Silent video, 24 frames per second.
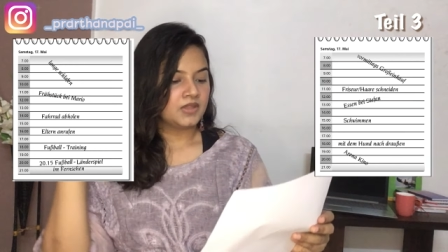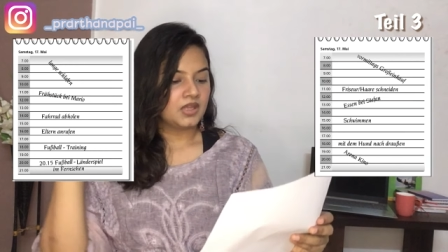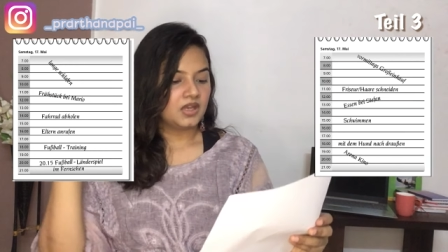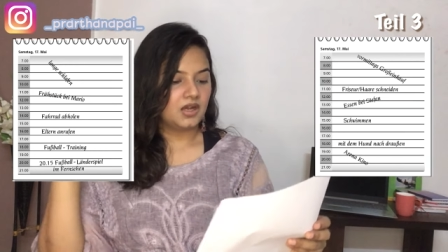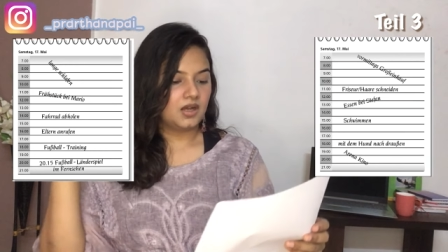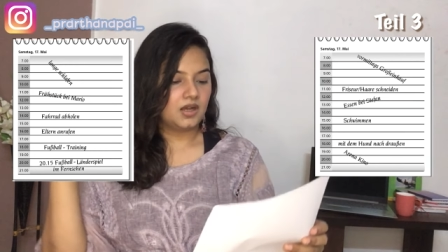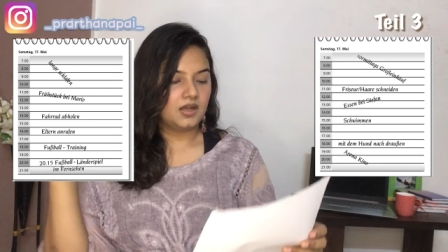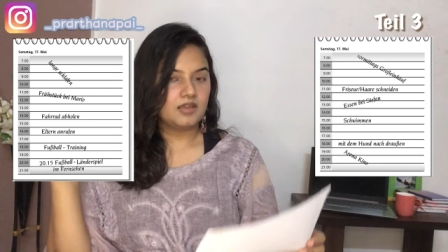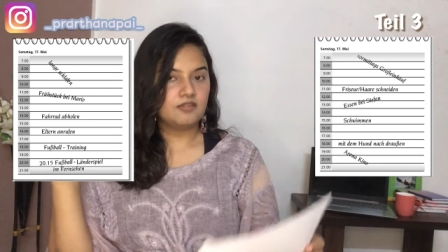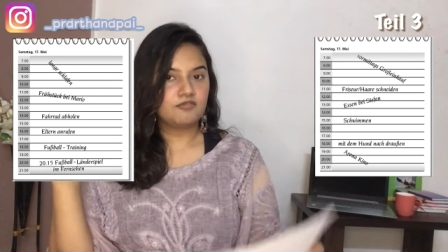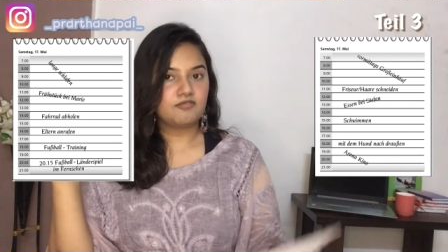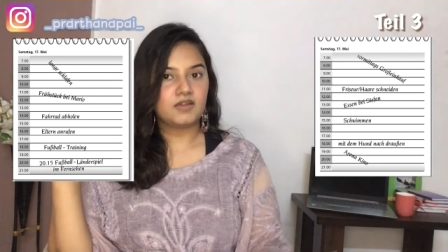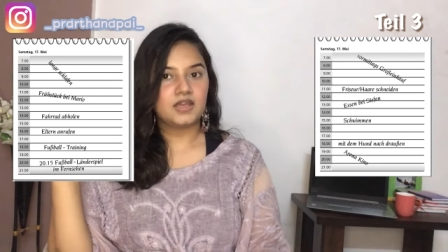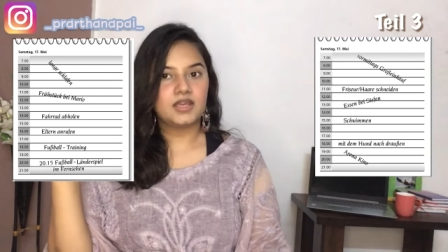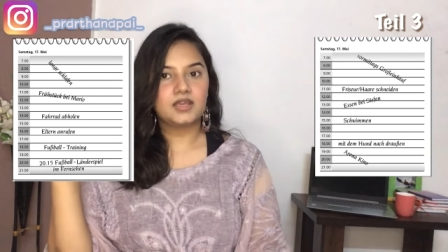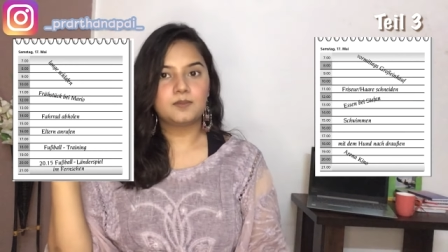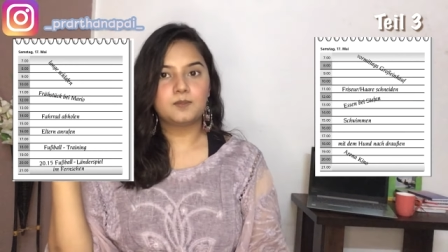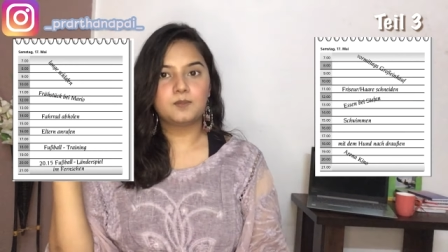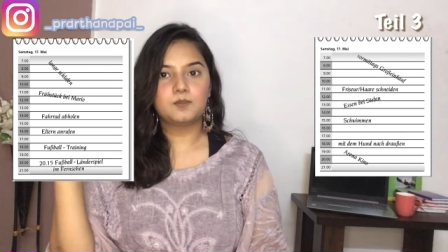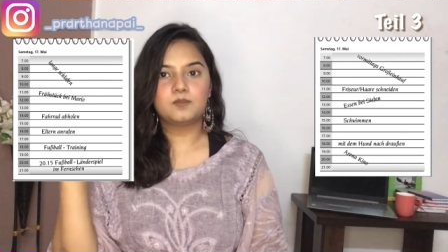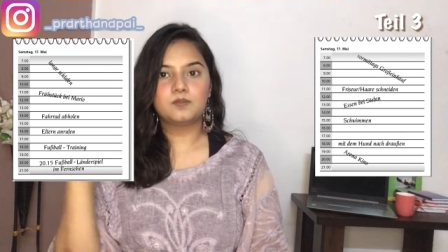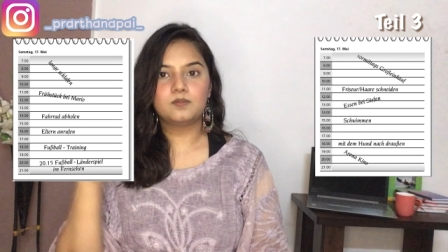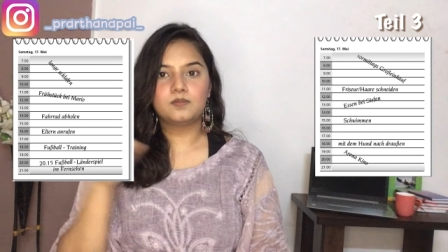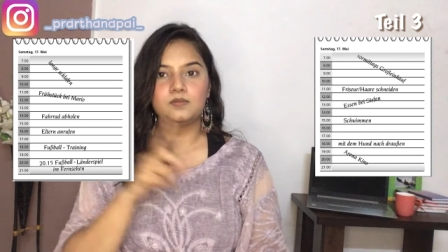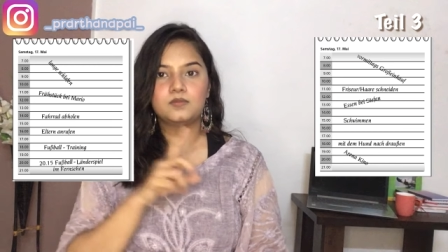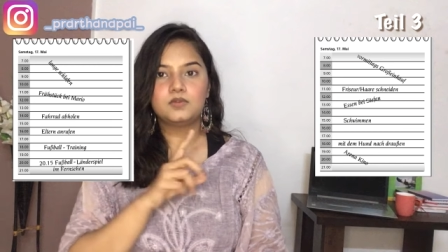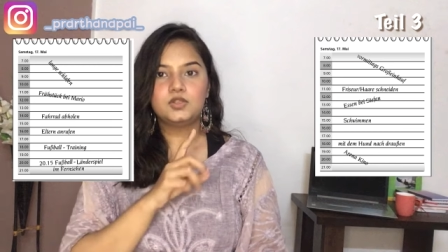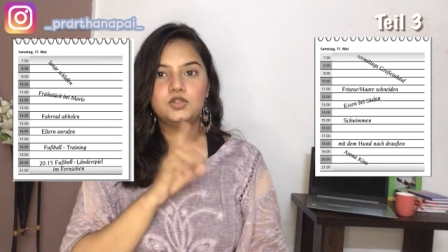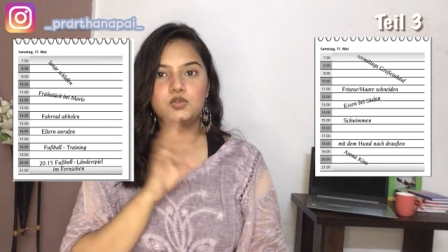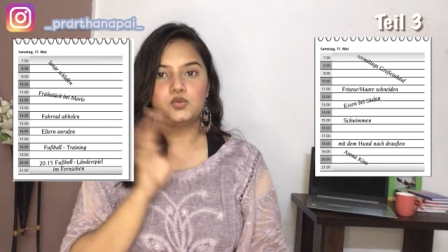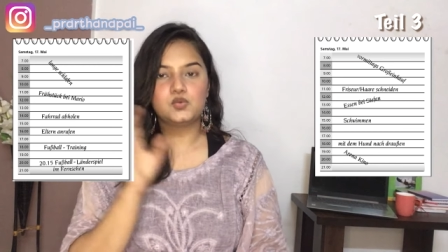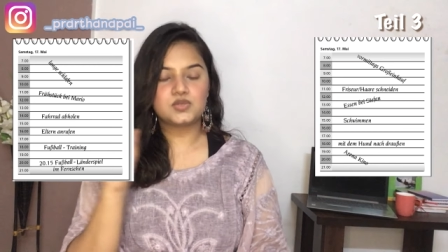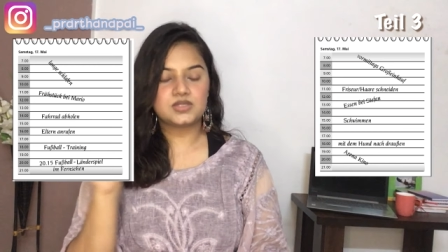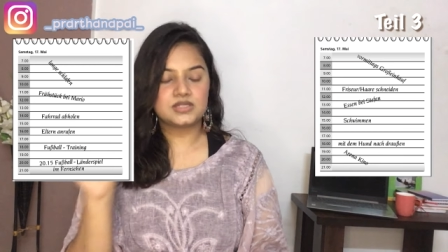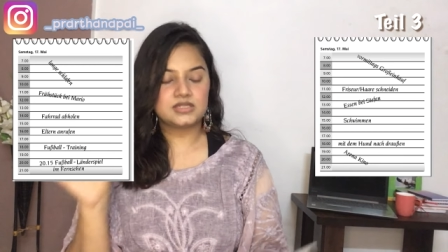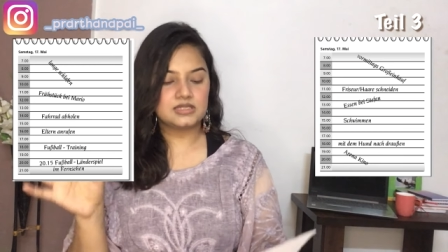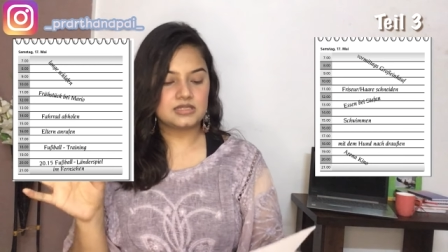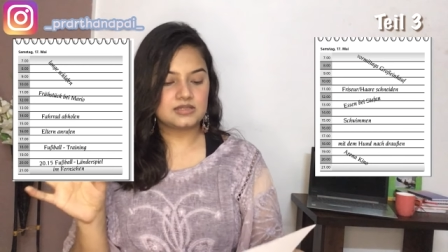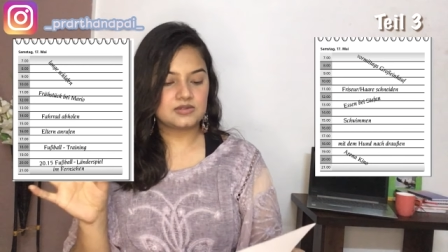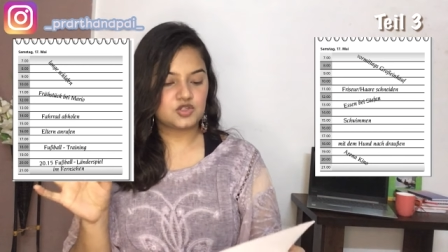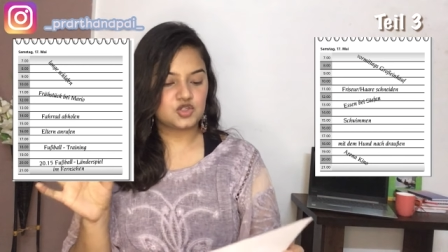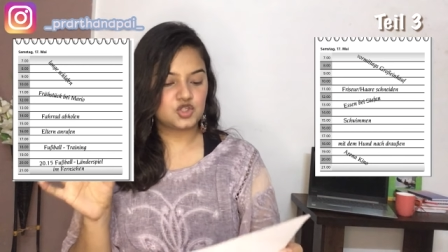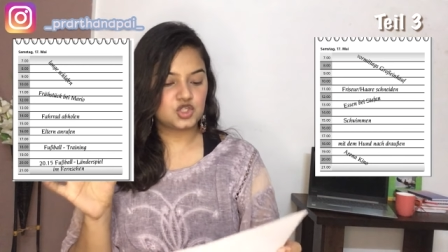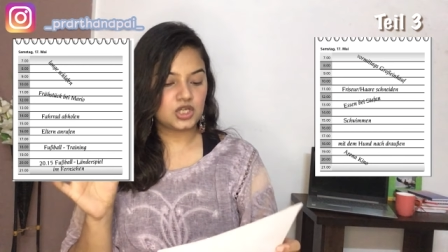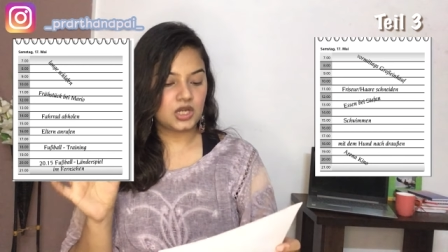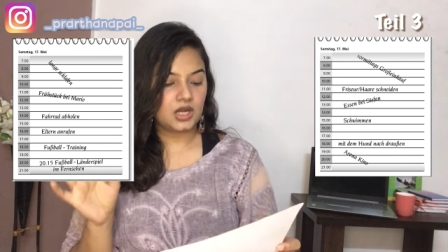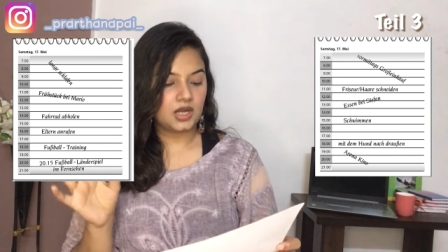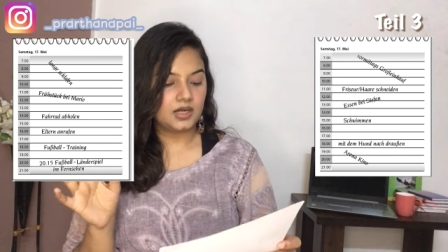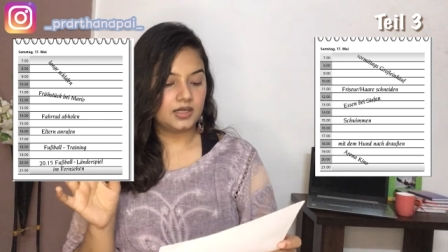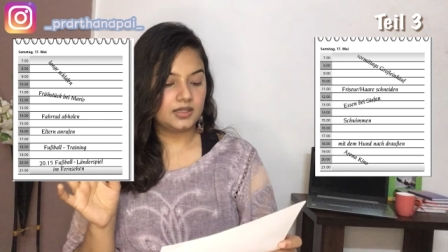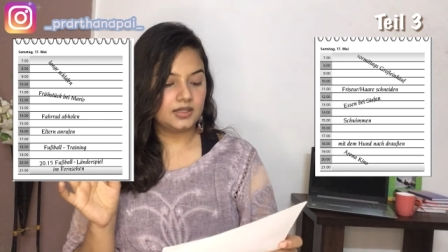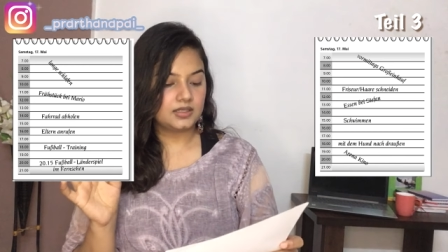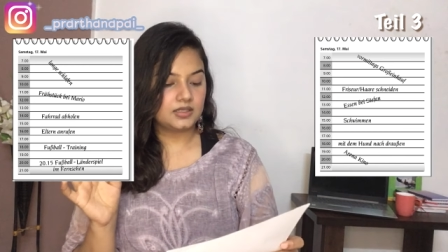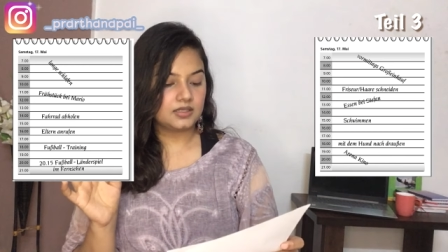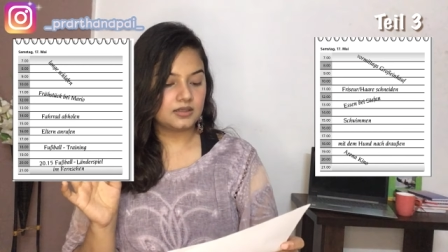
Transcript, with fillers: uh, if i use this chart